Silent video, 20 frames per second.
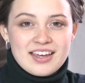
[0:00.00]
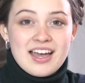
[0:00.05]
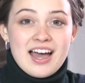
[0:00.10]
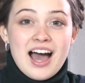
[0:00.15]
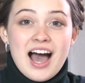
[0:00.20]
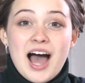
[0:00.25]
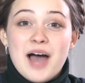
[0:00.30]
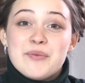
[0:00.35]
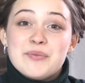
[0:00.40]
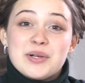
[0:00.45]

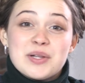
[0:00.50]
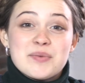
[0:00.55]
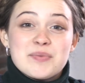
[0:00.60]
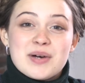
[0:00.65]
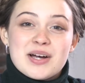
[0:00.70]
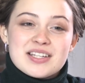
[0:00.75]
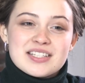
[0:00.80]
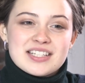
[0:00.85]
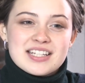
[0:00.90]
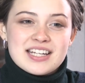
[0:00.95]
I'm Willa
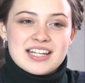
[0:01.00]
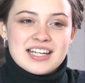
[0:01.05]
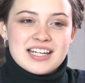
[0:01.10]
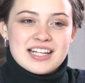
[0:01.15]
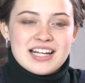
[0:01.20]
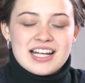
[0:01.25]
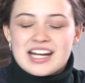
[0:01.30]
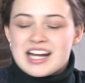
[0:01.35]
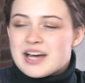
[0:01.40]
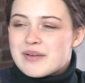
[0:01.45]
Brosnahan,
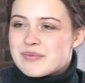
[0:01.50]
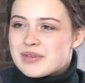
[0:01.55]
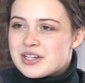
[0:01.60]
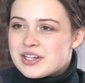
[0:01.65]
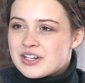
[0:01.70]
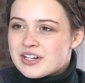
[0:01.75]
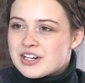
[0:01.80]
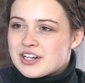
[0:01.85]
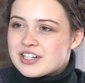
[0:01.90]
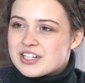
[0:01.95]
and I'm
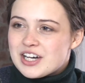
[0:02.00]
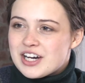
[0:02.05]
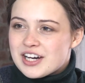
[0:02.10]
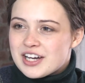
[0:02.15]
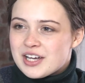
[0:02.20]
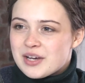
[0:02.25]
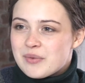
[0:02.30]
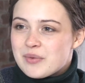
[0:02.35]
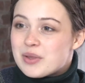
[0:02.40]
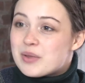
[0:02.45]
here
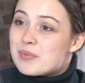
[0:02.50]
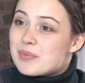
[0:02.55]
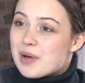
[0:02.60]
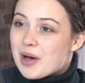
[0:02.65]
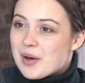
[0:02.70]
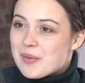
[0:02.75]
talking with Bob